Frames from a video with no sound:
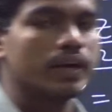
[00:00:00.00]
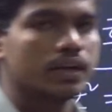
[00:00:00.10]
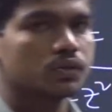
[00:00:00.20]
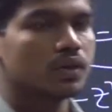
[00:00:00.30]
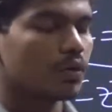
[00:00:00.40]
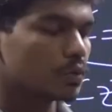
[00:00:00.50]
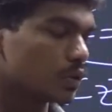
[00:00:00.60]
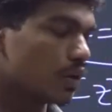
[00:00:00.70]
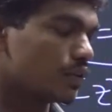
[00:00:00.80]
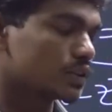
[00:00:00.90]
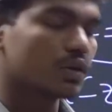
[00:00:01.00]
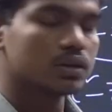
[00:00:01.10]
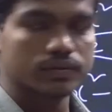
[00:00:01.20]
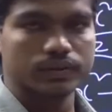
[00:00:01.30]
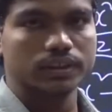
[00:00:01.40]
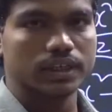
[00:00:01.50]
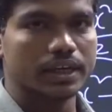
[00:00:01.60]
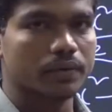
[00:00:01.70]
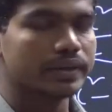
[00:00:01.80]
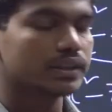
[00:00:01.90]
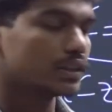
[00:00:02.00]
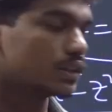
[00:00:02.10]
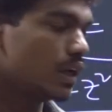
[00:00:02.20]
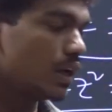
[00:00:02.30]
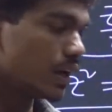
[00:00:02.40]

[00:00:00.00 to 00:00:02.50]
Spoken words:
understood how to solve first order differential equations.